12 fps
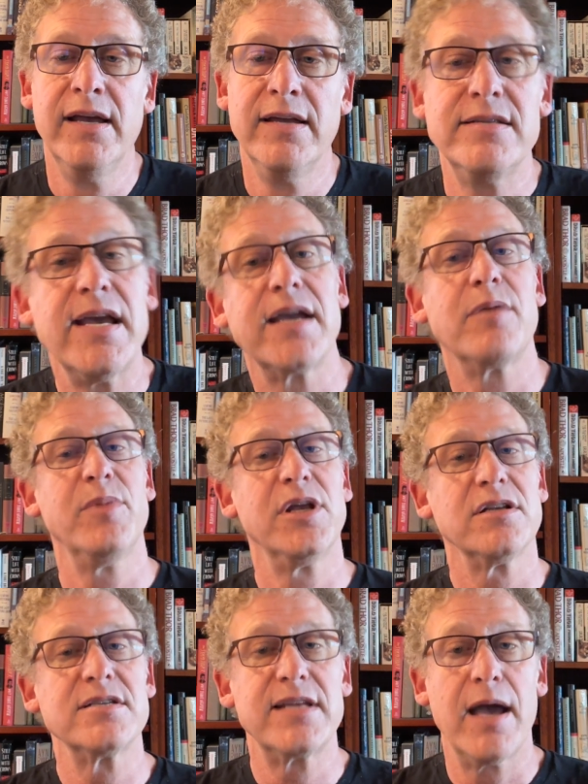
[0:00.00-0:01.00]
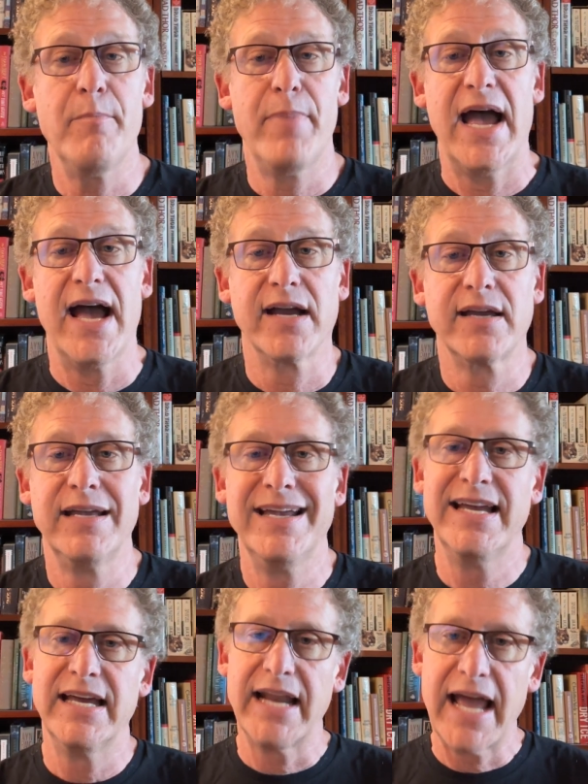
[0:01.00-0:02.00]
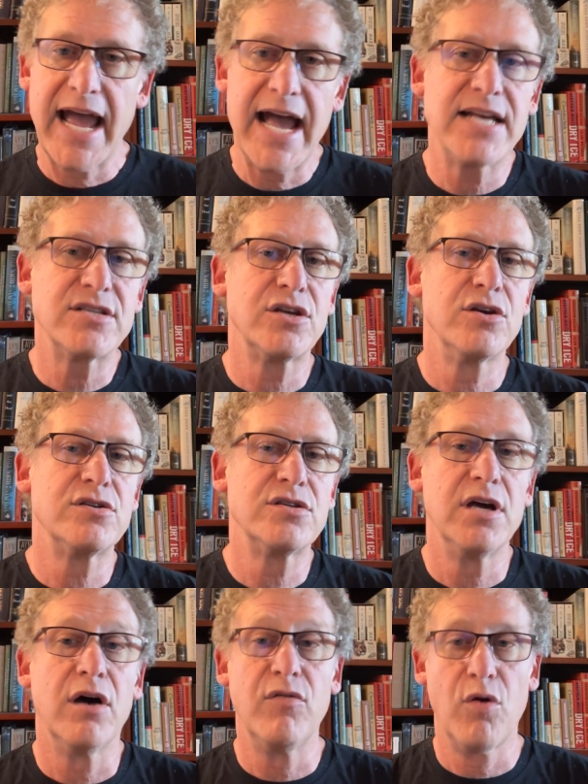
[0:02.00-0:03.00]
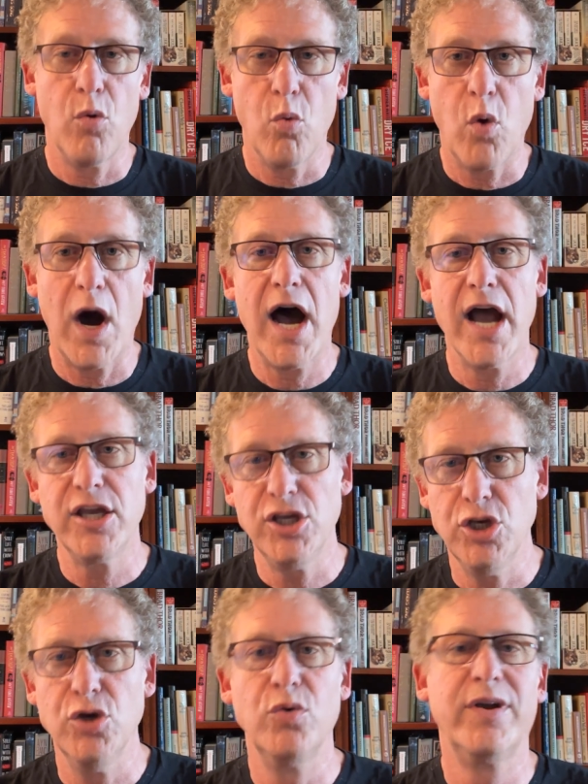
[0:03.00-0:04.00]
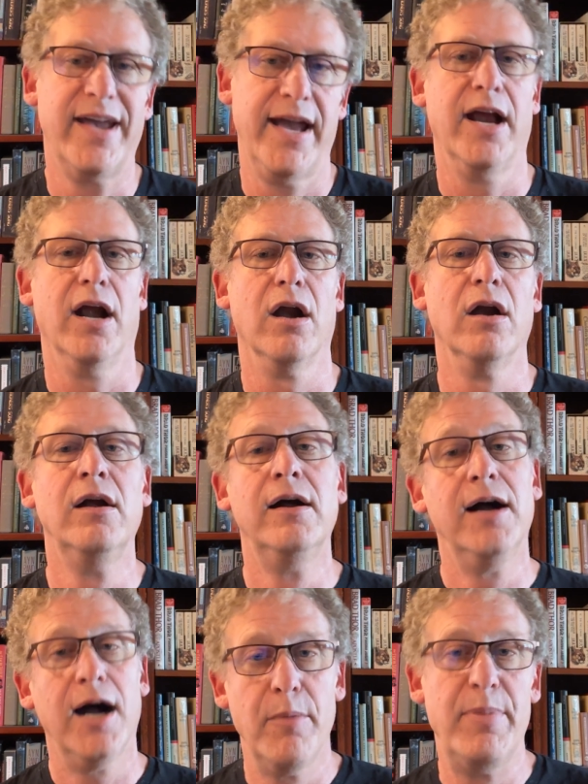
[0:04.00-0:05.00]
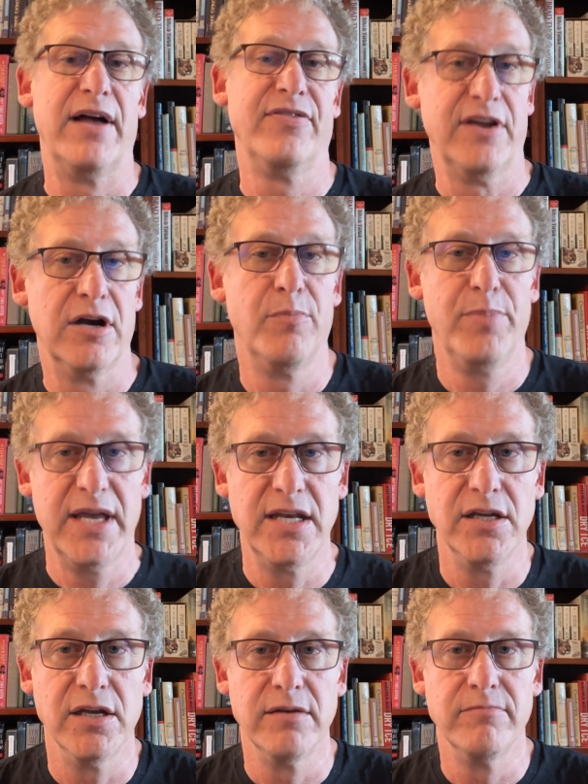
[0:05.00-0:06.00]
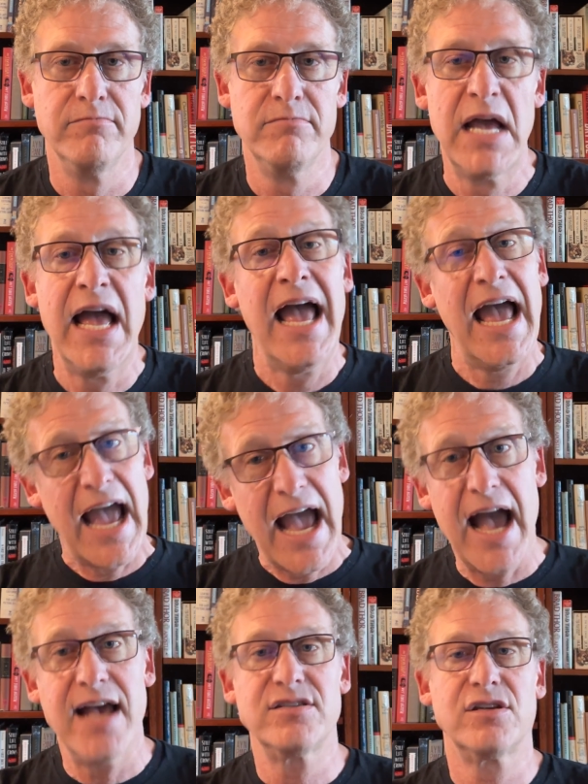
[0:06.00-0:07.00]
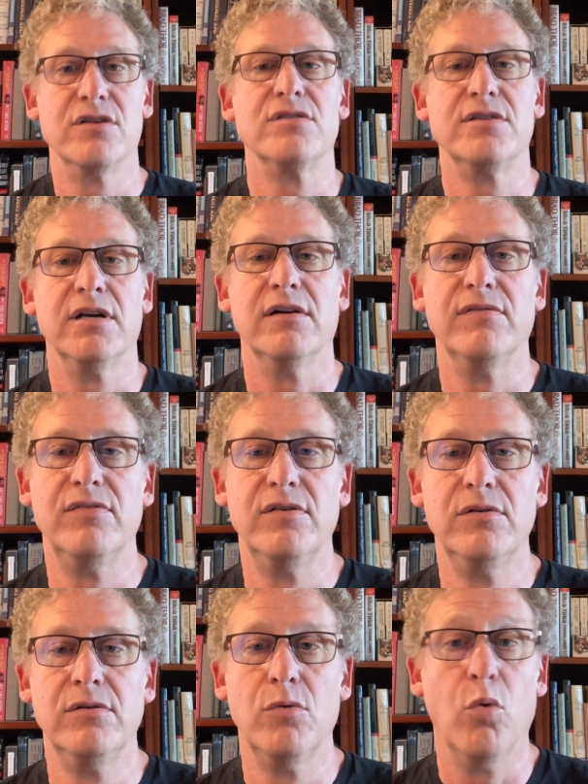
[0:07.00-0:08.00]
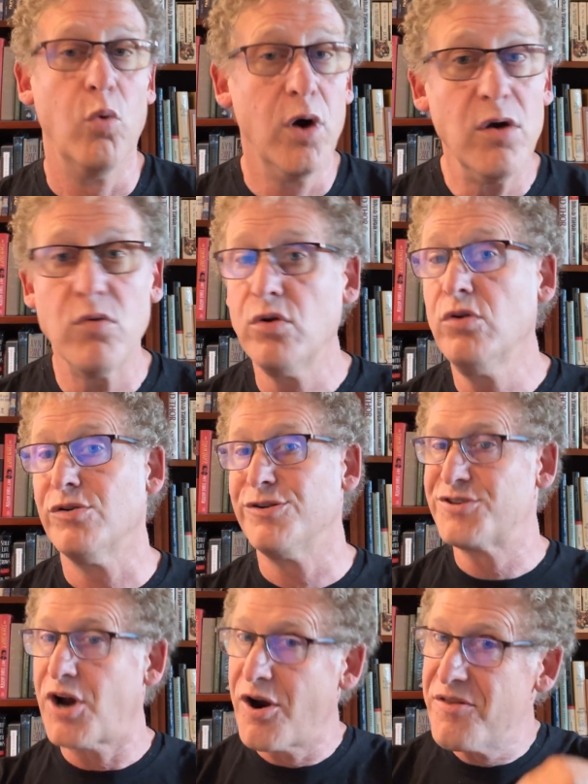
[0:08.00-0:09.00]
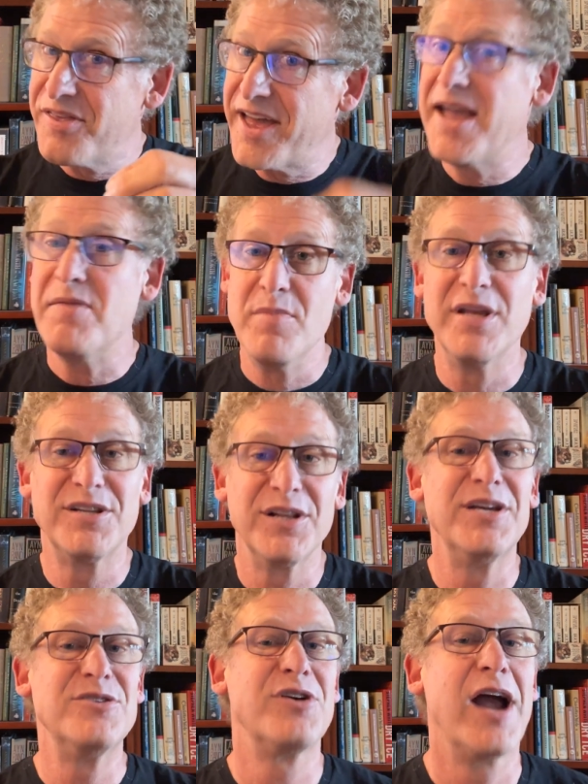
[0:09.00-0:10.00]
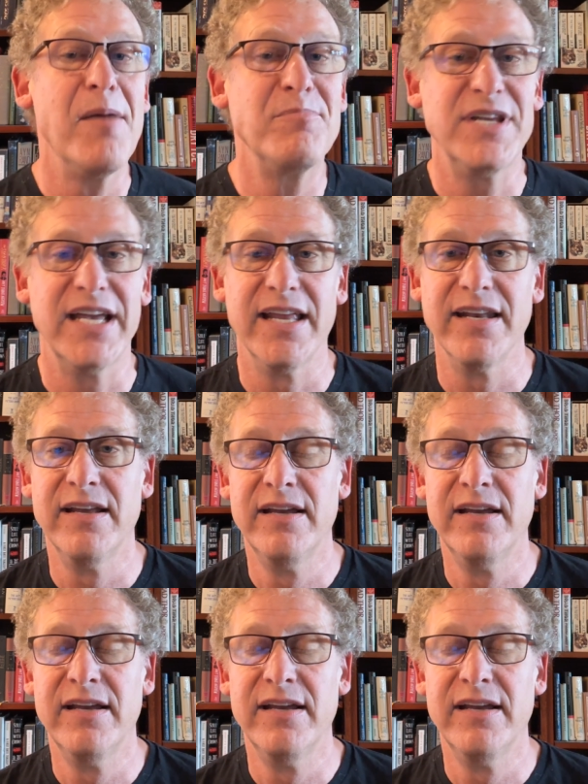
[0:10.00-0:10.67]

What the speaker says: take a mental step back and ask yourself why you care about their opinion. Ask yourself, what rules are they mentally trapped in?